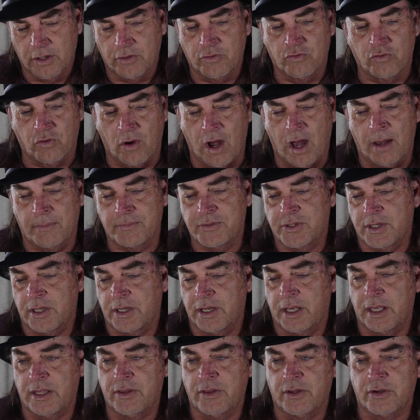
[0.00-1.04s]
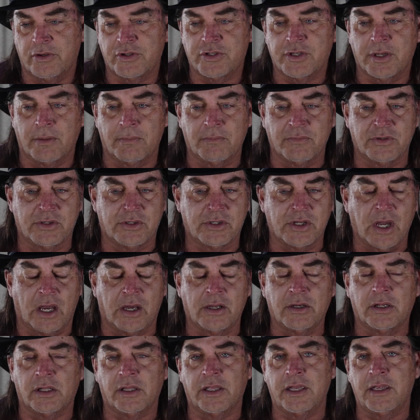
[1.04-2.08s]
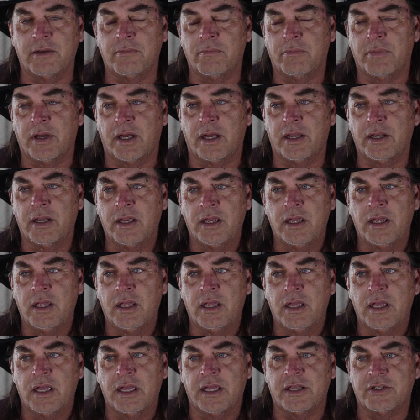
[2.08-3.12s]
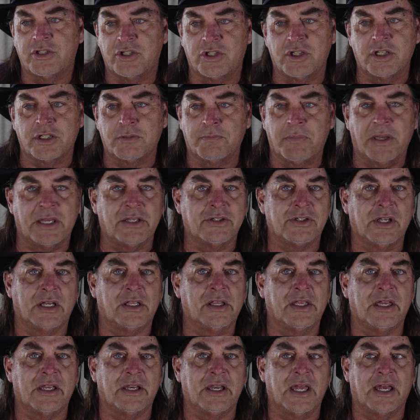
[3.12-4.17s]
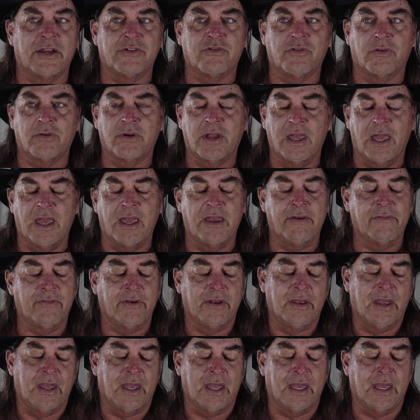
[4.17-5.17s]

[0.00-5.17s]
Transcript: drops in it, and there's some tunneling, but it's just basically a natural cave.